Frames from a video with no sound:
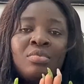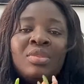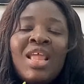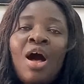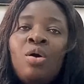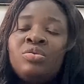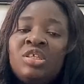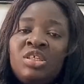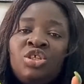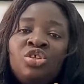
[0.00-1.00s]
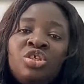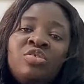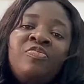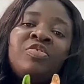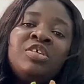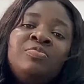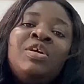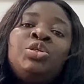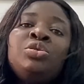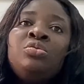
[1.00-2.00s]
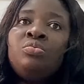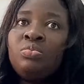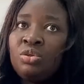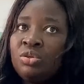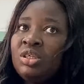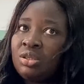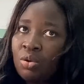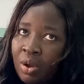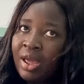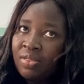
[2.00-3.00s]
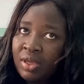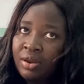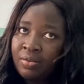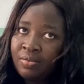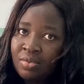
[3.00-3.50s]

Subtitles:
Now, this is just the first version to this lawyer thing.